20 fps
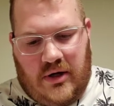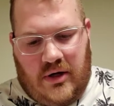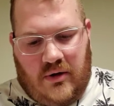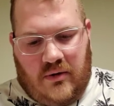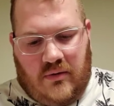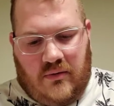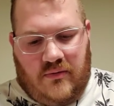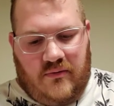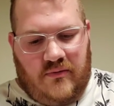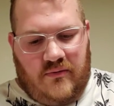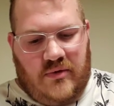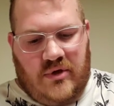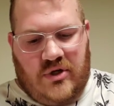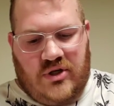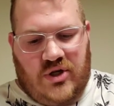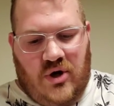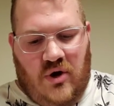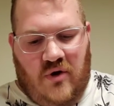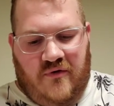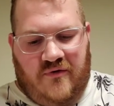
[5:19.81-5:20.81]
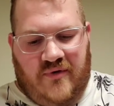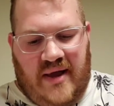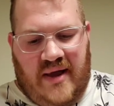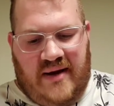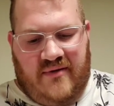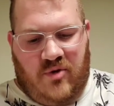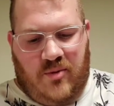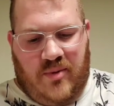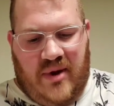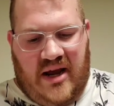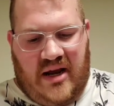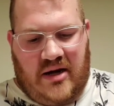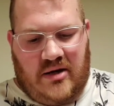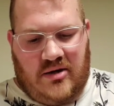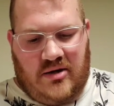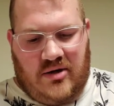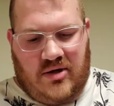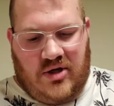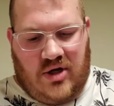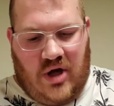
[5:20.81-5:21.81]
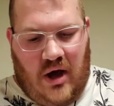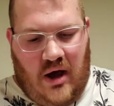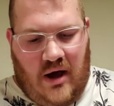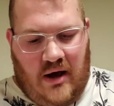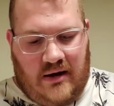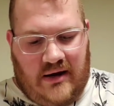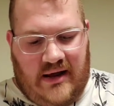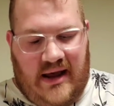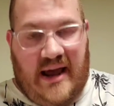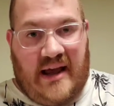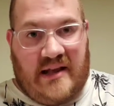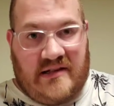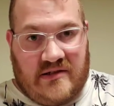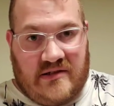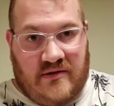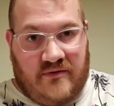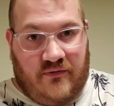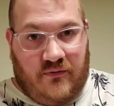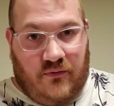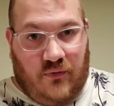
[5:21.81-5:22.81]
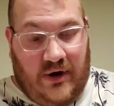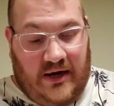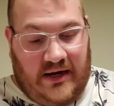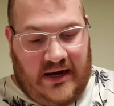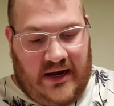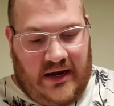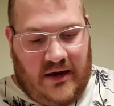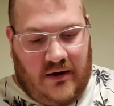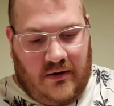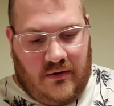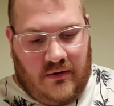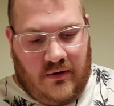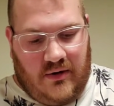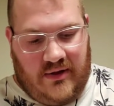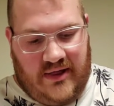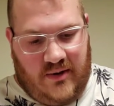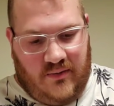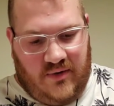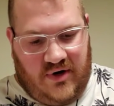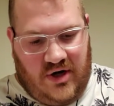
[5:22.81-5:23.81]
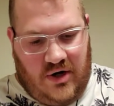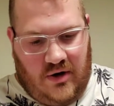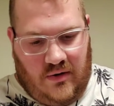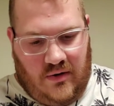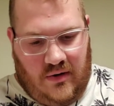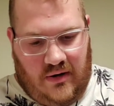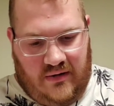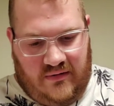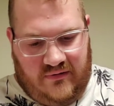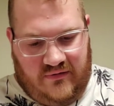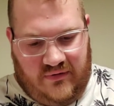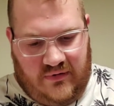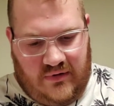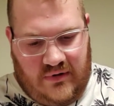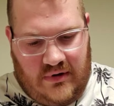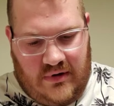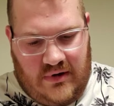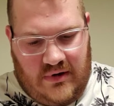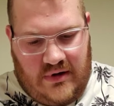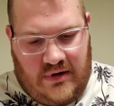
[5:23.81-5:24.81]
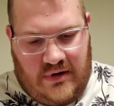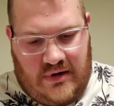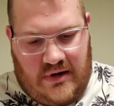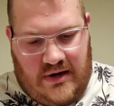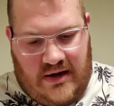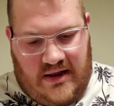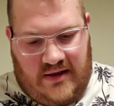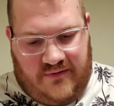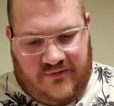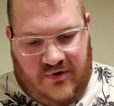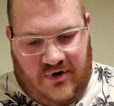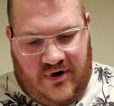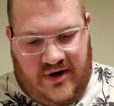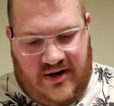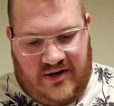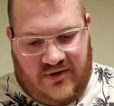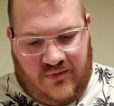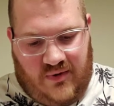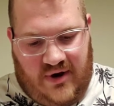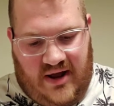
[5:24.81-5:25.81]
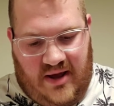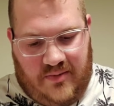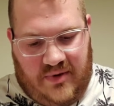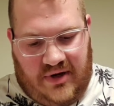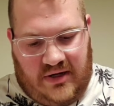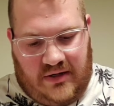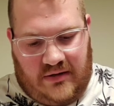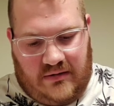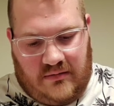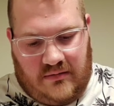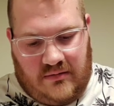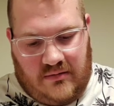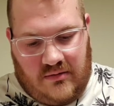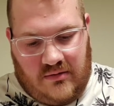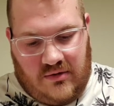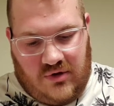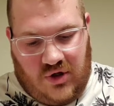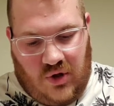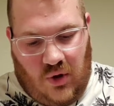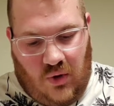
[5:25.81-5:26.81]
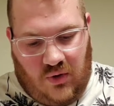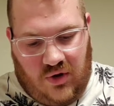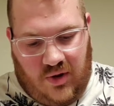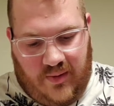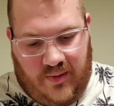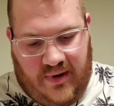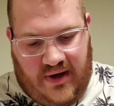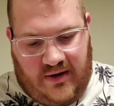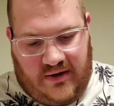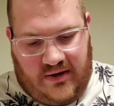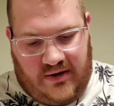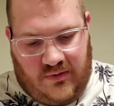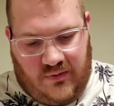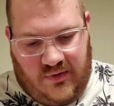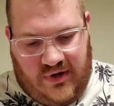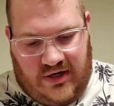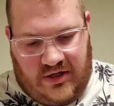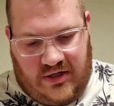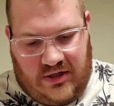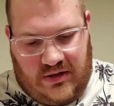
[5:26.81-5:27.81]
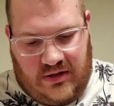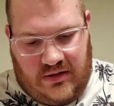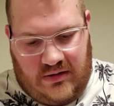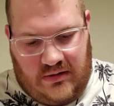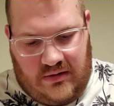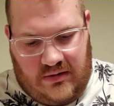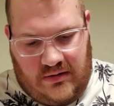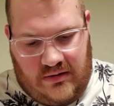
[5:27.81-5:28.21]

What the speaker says: there's no flavor ban talk as of right now, or that we know of. If there is, we're not being told about it, which,